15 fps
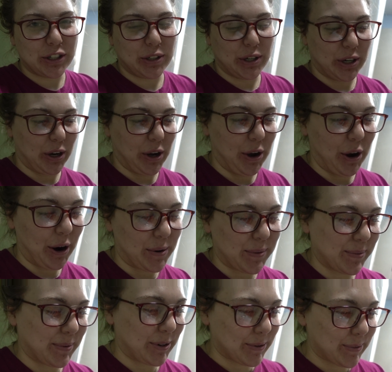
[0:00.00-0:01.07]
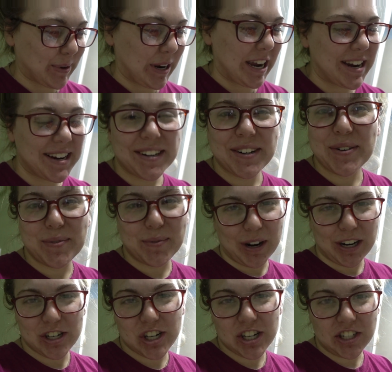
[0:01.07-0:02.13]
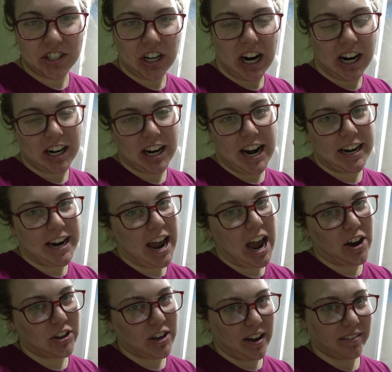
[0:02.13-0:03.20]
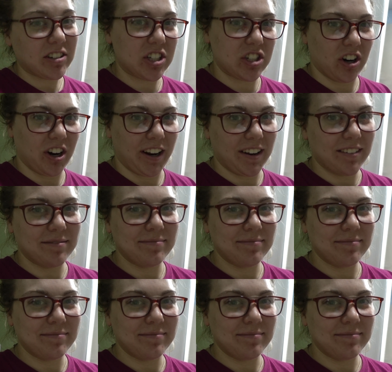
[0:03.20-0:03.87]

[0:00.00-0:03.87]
show y'all our Korean washer and dryer and how you have to start it.